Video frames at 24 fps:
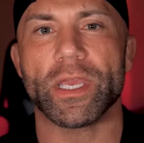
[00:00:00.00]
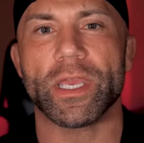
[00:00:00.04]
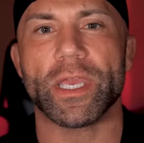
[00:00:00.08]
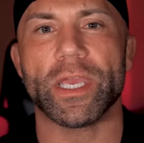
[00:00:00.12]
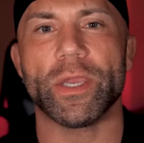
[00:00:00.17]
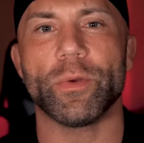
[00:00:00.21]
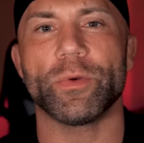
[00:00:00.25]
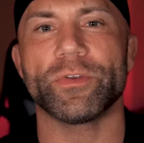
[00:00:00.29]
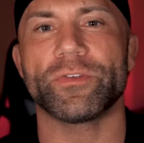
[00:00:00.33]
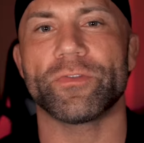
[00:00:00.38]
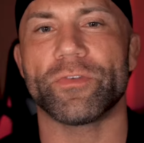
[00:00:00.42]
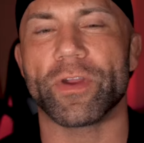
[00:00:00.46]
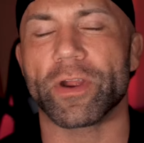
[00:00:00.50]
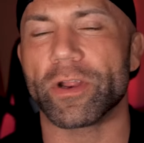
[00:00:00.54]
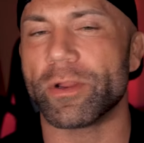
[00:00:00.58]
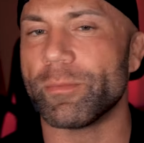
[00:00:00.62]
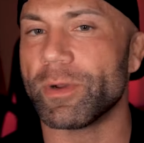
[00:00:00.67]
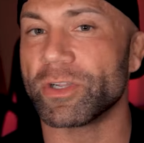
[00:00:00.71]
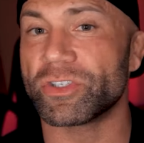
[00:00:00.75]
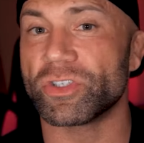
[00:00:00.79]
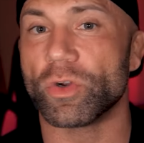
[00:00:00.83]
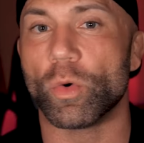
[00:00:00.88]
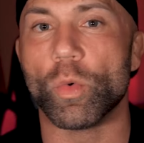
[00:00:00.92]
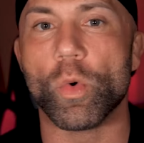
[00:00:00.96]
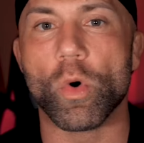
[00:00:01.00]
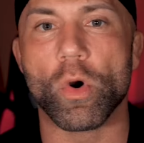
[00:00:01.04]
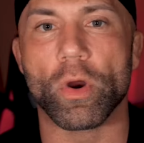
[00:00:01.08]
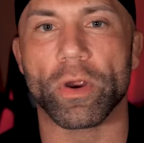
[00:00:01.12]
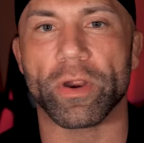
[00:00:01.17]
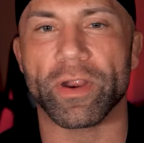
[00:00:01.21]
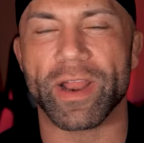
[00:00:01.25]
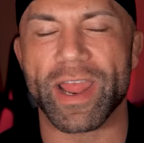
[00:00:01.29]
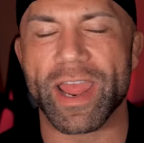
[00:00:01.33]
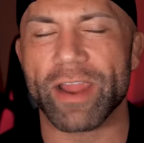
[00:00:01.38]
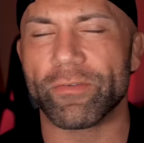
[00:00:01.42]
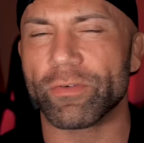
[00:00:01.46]
it was very much a
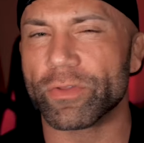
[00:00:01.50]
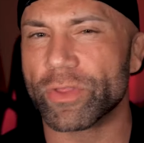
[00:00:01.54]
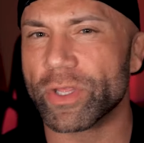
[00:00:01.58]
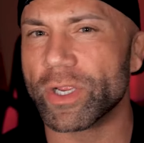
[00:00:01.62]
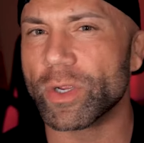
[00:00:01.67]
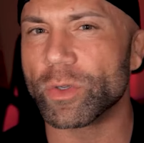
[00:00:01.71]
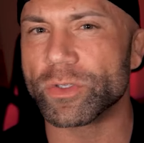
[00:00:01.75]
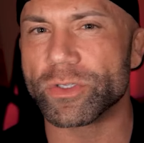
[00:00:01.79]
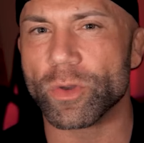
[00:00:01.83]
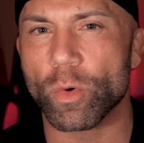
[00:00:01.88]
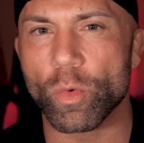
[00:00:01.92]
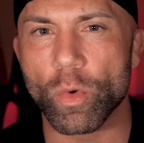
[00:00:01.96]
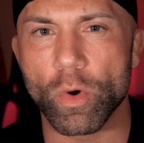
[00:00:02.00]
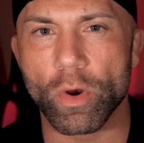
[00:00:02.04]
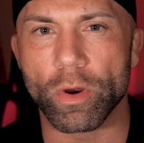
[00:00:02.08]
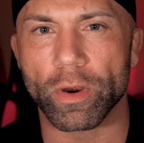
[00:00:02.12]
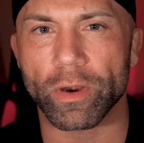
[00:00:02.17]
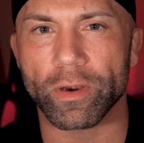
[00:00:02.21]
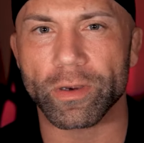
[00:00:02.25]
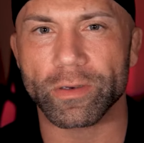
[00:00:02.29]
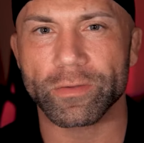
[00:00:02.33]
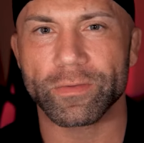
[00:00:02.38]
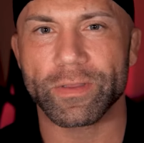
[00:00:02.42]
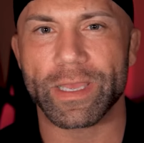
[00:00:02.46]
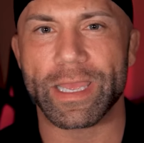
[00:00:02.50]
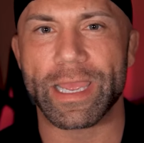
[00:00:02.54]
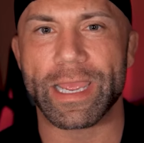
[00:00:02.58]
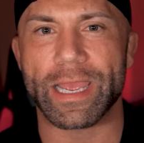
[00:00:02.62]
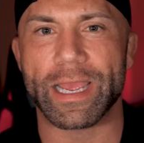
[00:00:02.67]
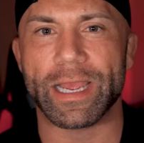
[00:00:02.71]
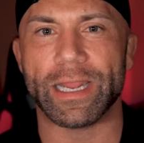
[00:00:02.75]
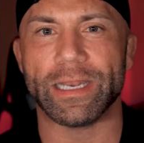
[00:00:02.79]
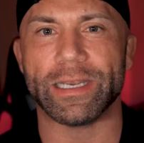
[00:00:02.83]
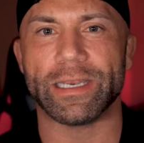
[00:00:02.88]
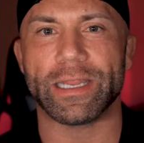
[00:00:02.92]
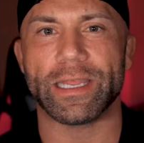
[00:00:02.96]
war. Everything was a war.
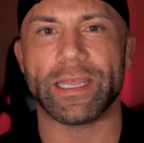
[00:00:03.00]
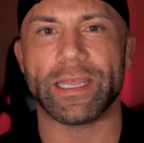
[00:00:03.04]
And